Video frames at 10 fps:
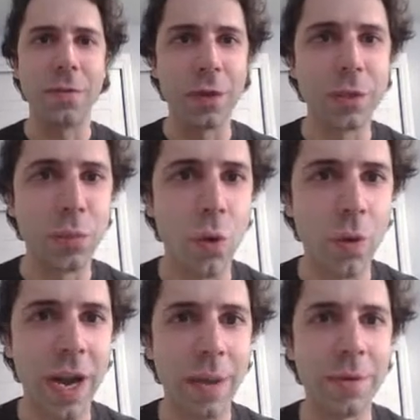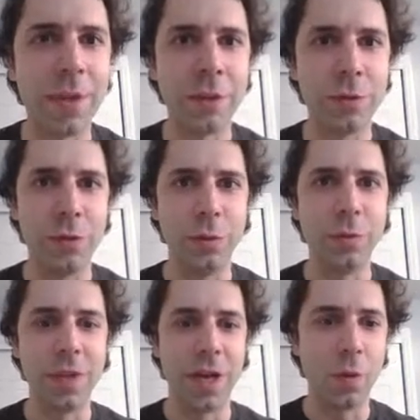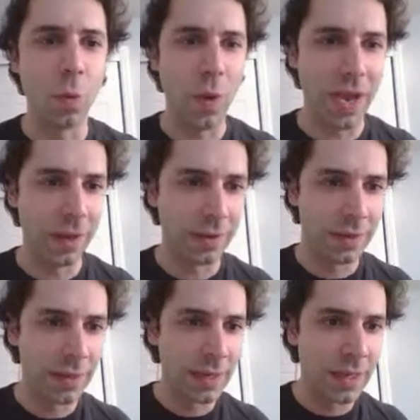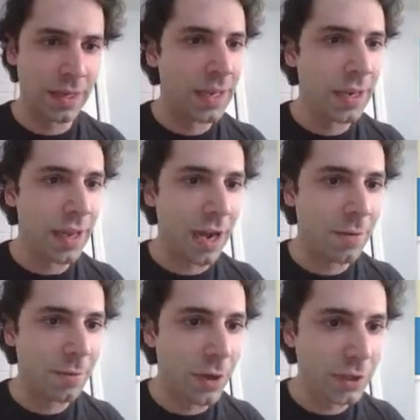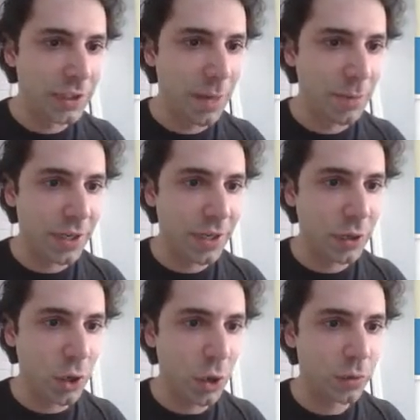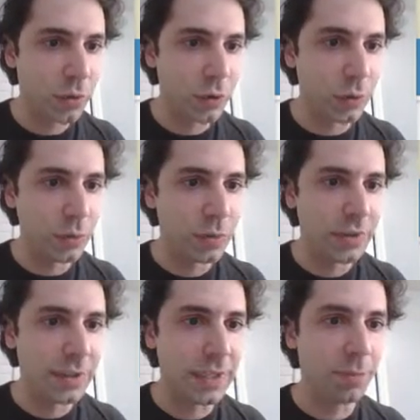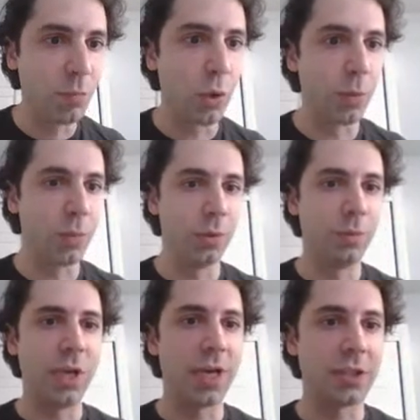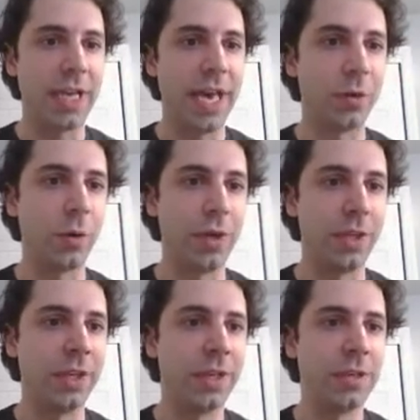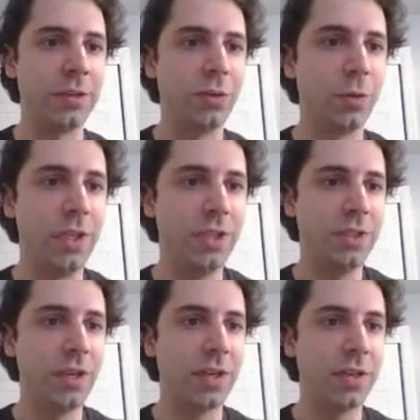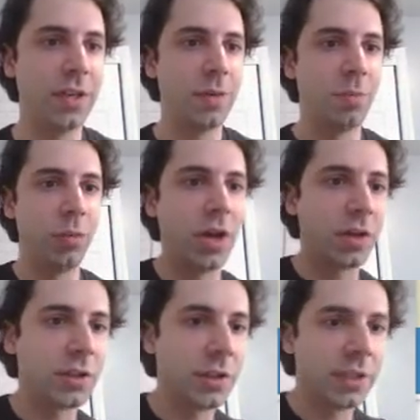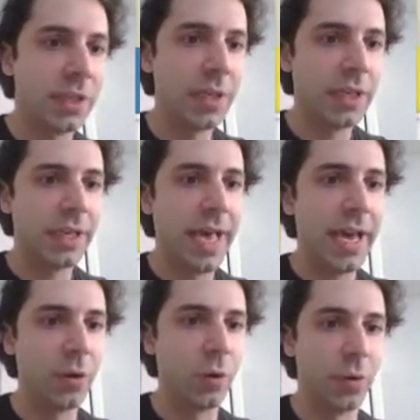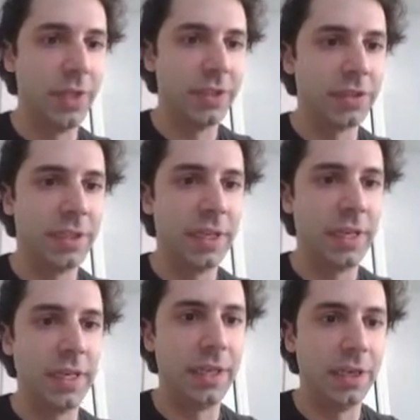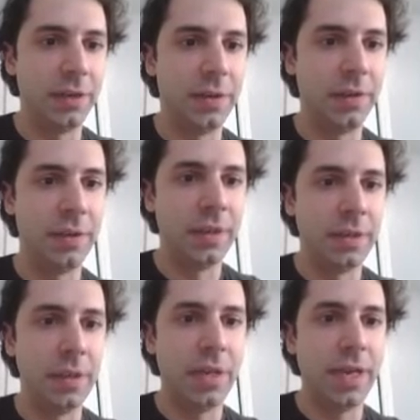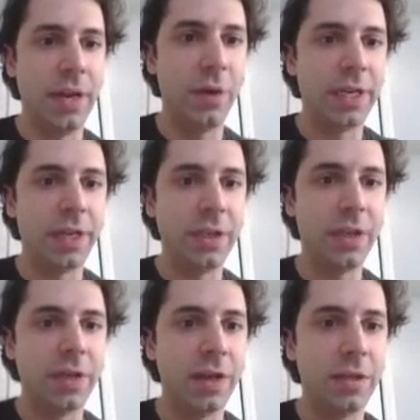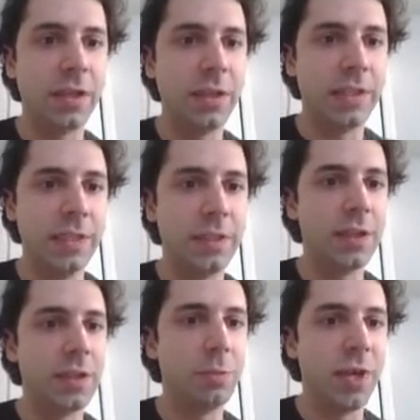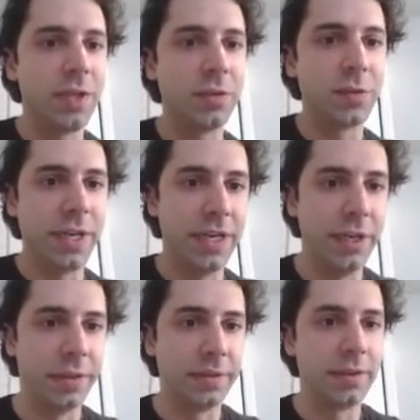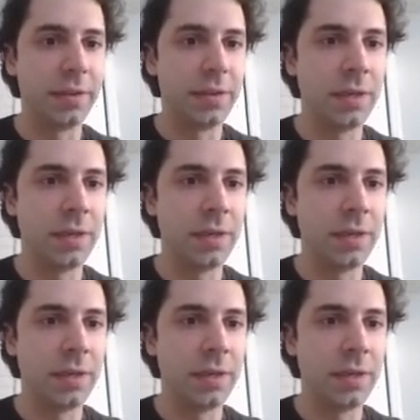first program to the whale. First, I'm going to go to the purple blocks category. So these are blocks categories in here. And you can click on these little buttons right here